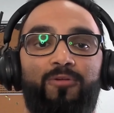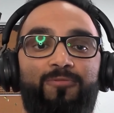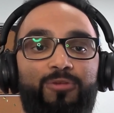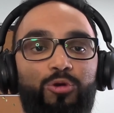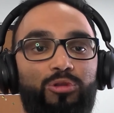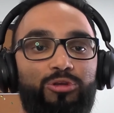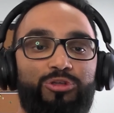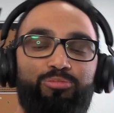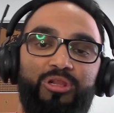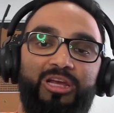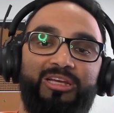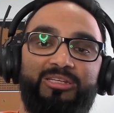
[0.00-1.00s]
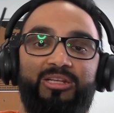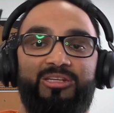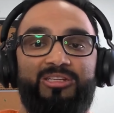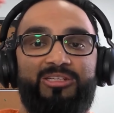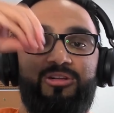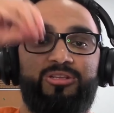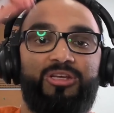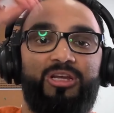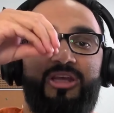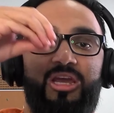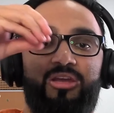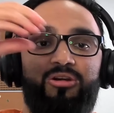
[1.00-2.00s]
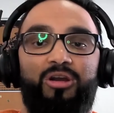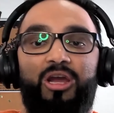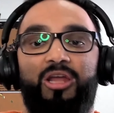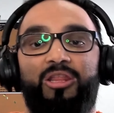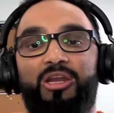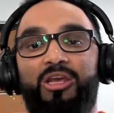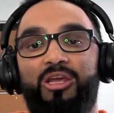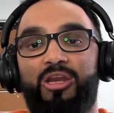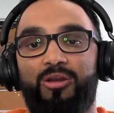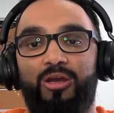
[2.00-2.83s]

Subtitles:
Fuel is placed in a sealed container and then heated.